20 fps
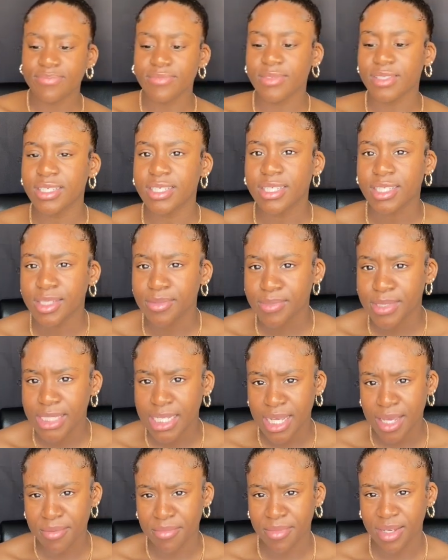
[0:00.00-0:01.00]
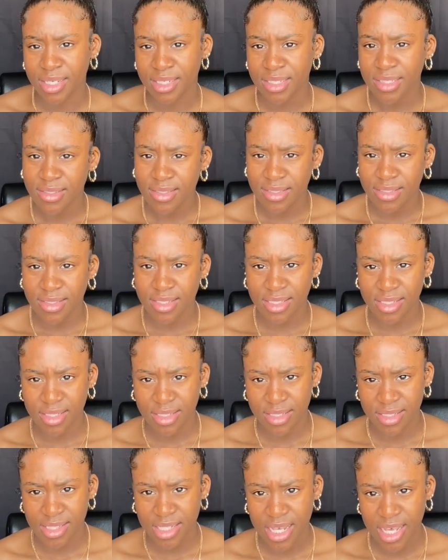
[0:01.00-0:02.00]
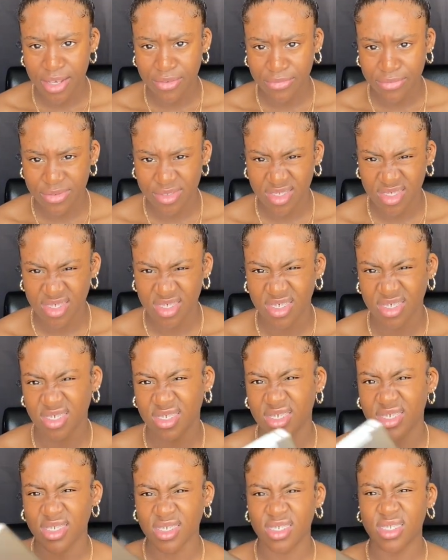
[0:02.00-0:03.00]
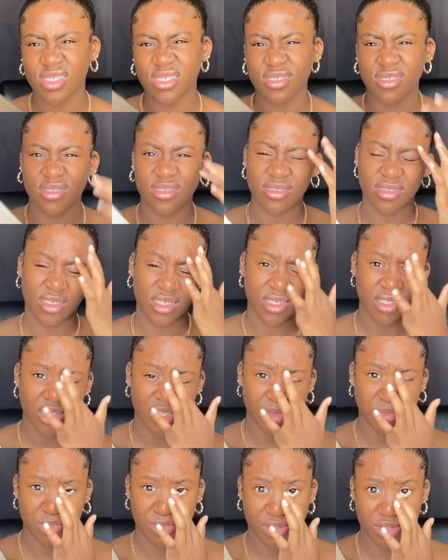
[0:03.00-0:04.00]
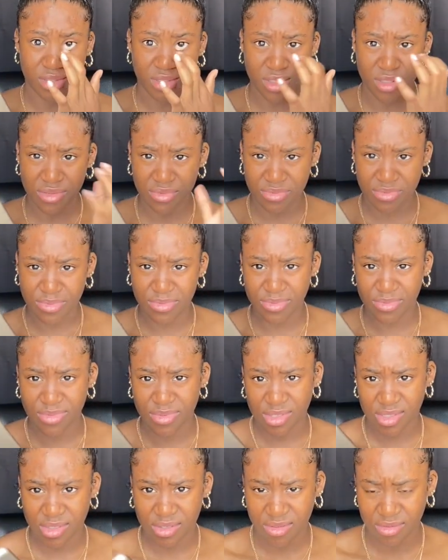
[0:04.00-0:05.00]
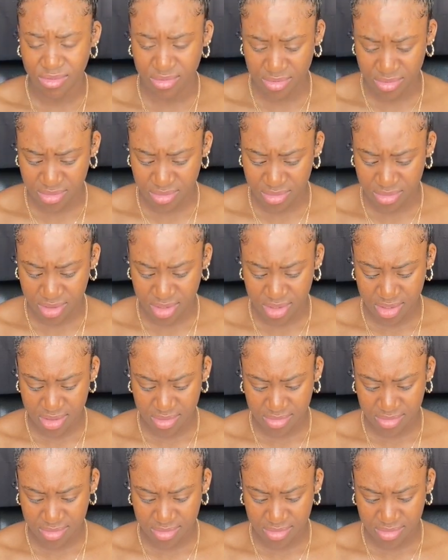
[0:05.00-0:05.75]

And them saying my sons have a concussion and that type of stuff. So, yeah.